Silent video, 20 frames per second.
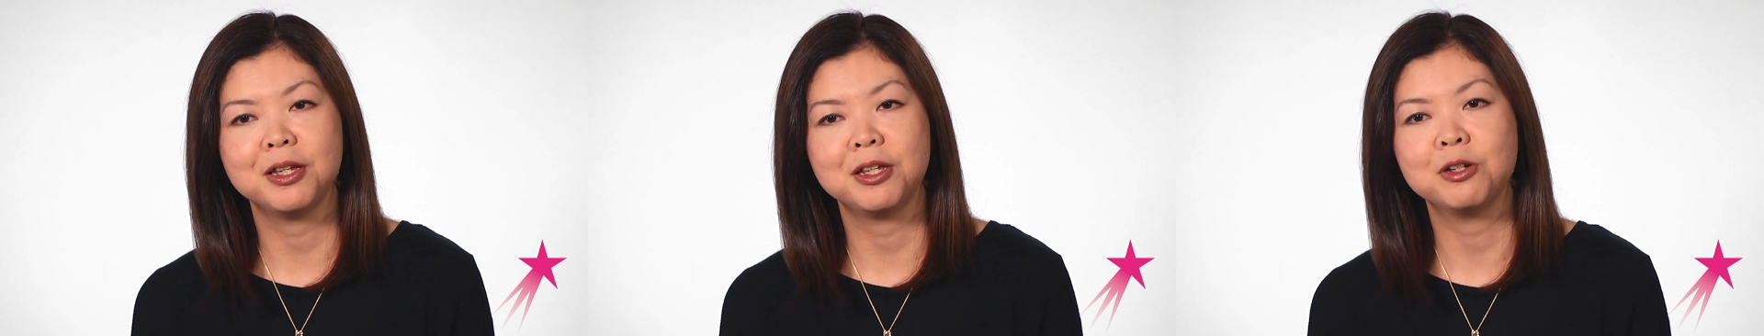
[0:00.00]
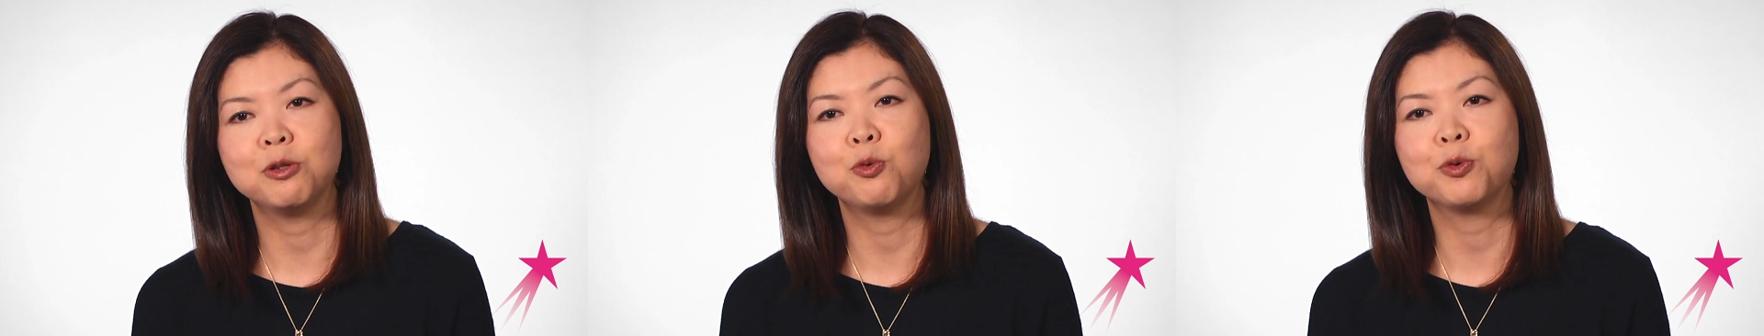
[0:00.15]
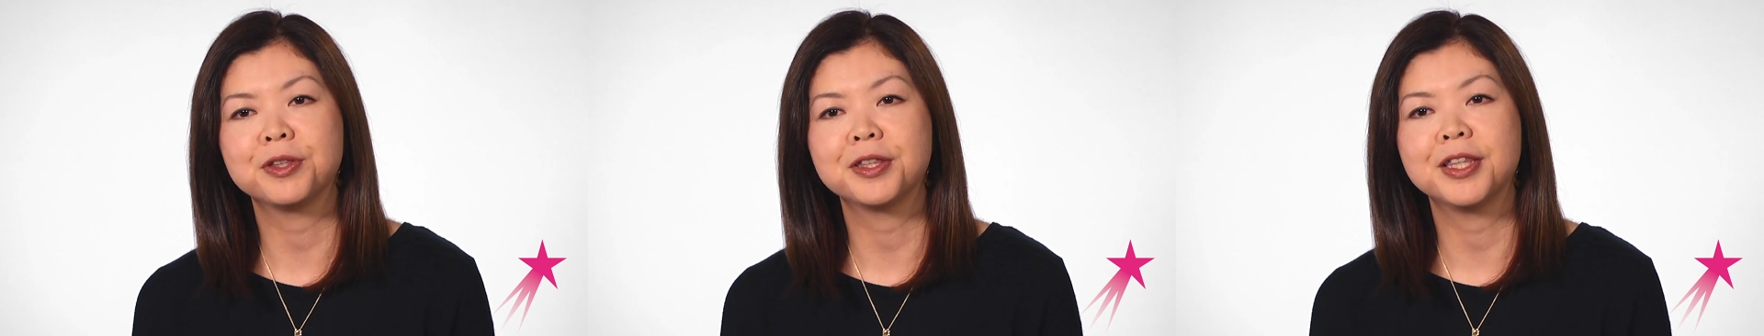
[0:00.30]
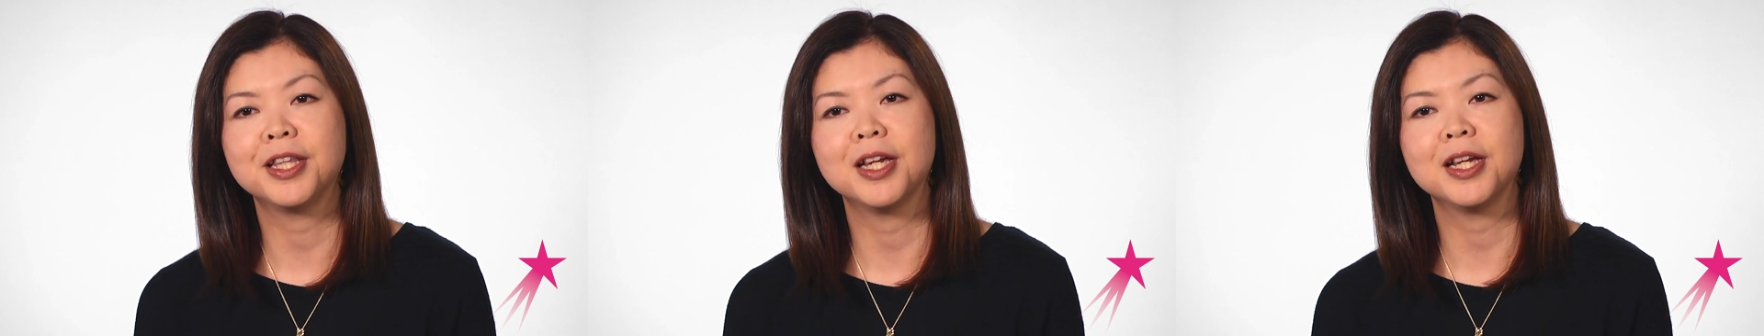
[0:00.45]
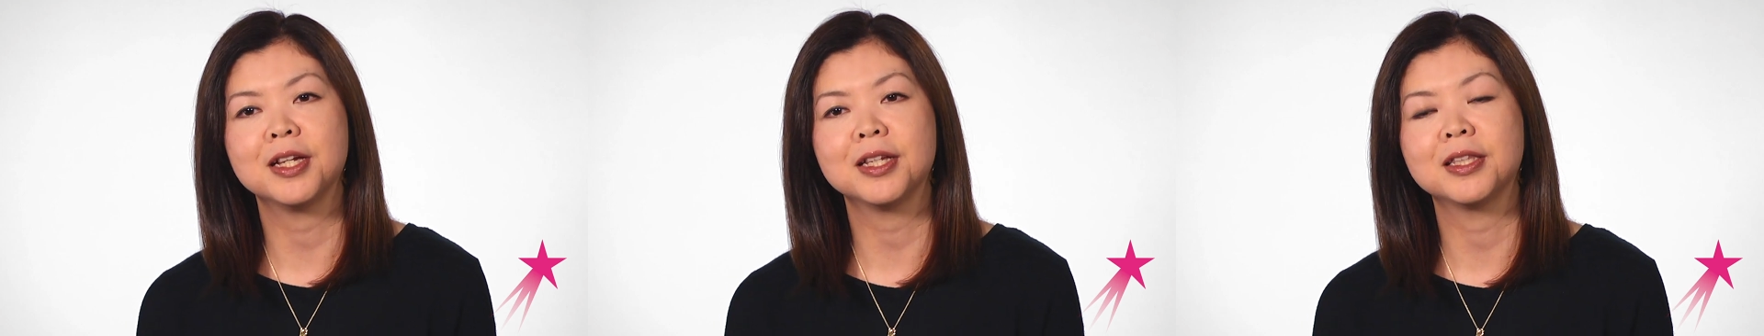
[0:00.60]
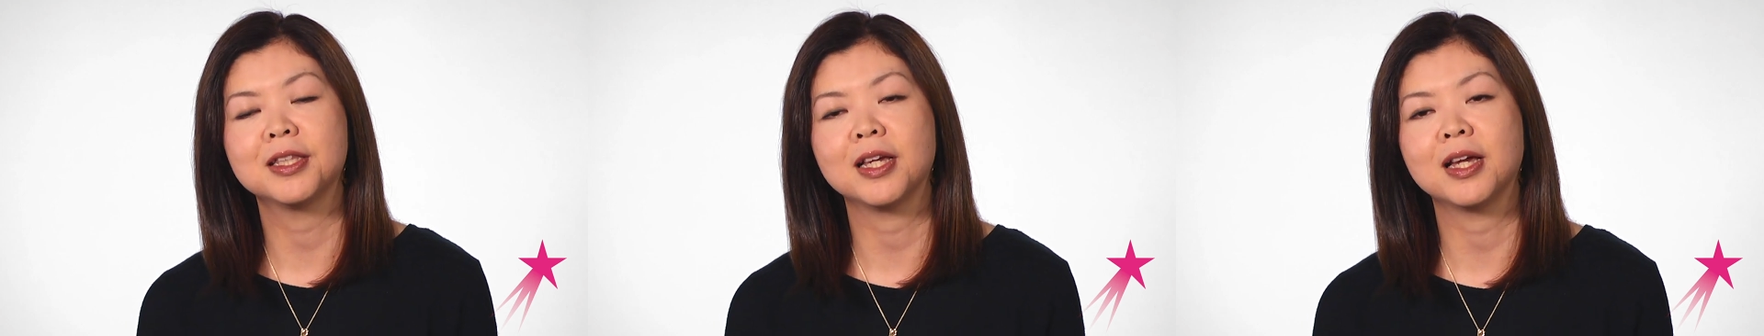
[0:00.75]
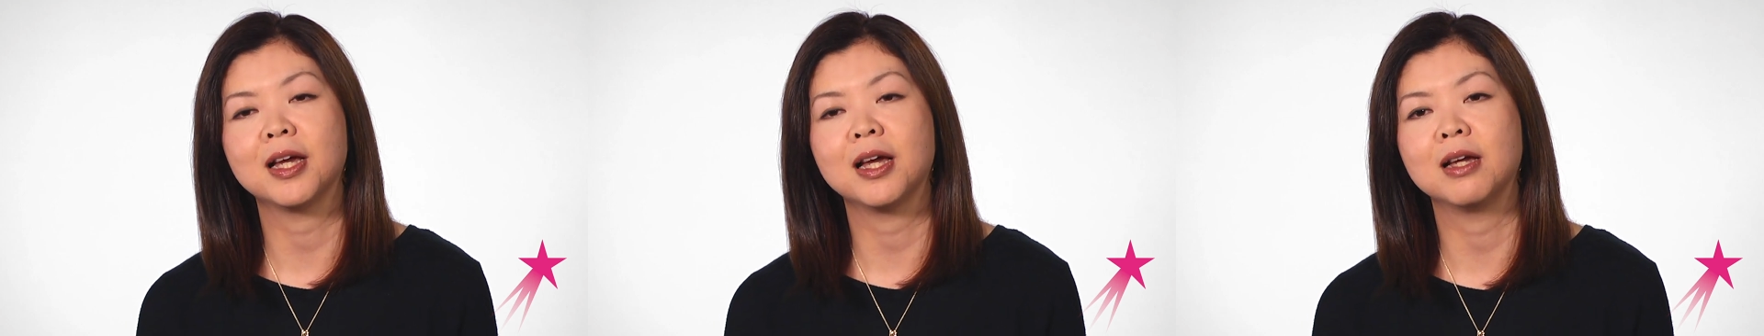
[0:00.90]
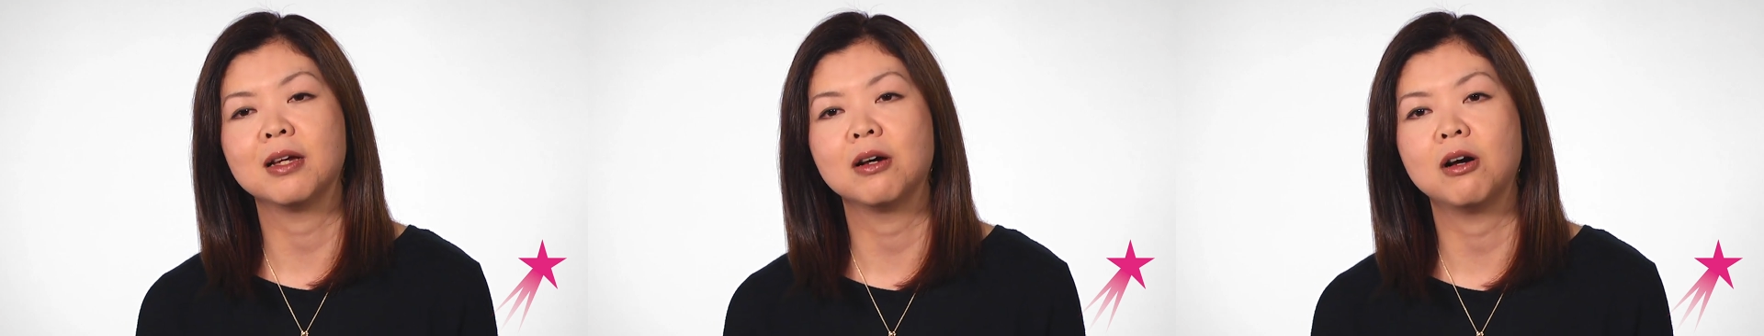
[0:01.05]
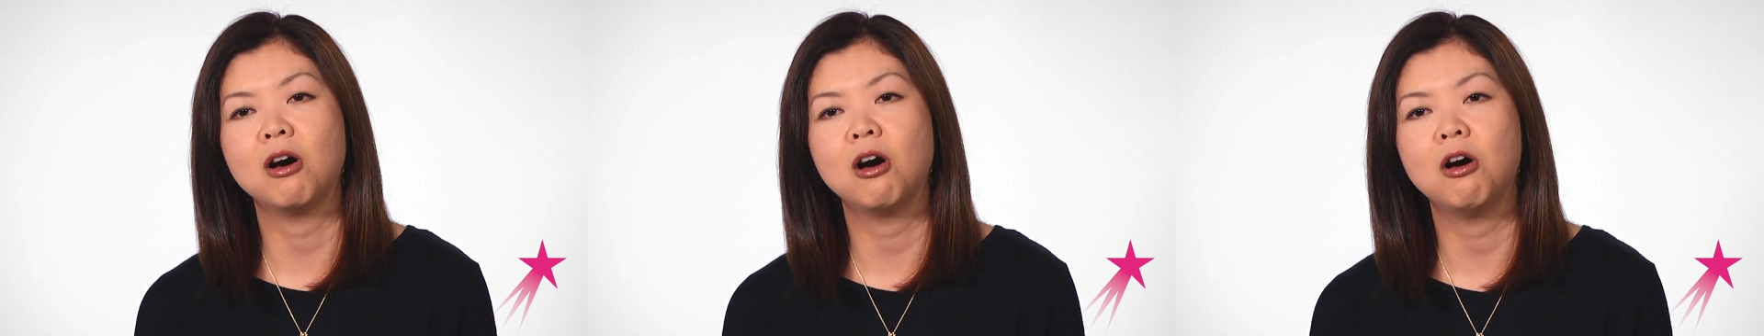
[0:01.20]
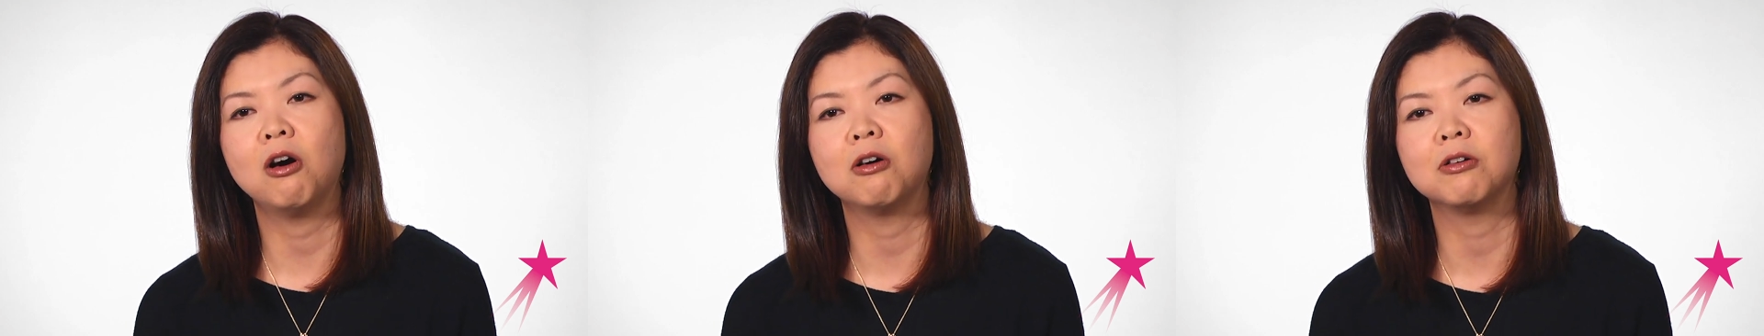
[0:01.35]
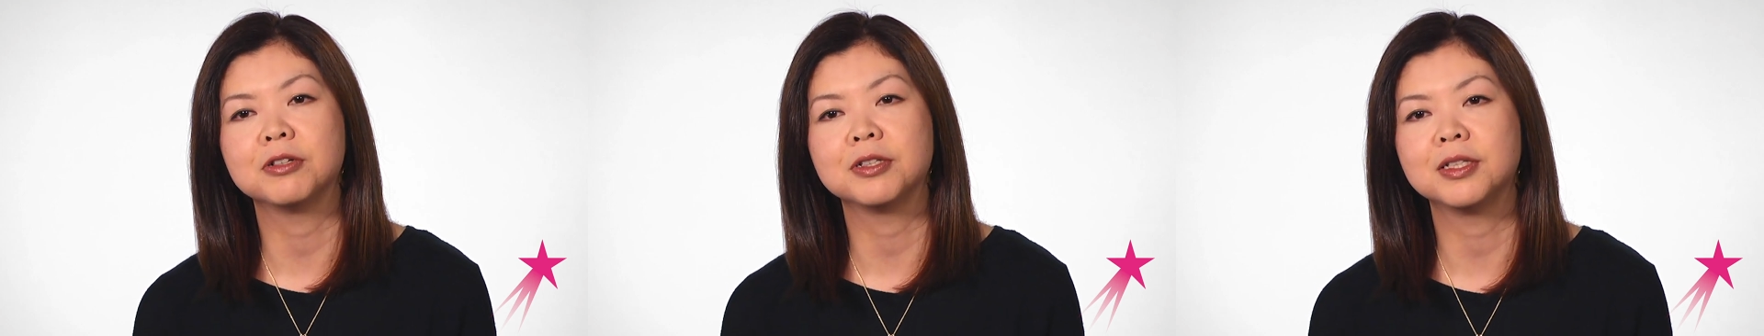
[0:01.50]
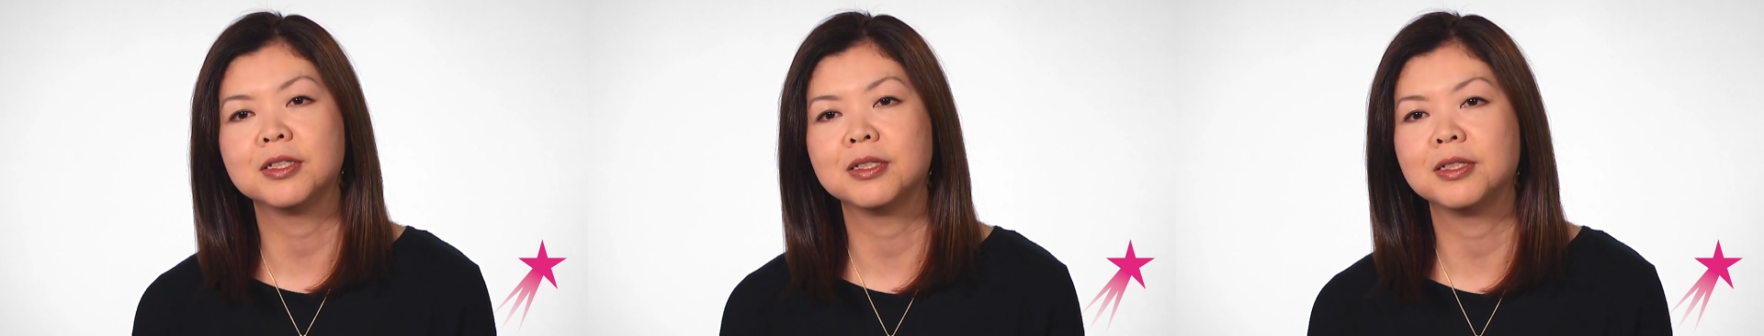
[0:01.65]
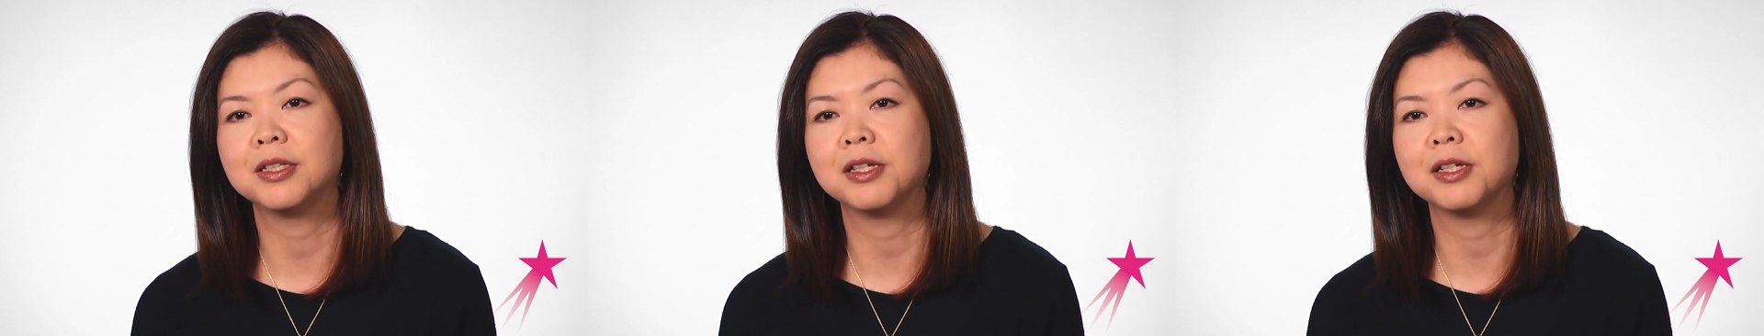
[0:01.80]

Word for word: you would think that, oh,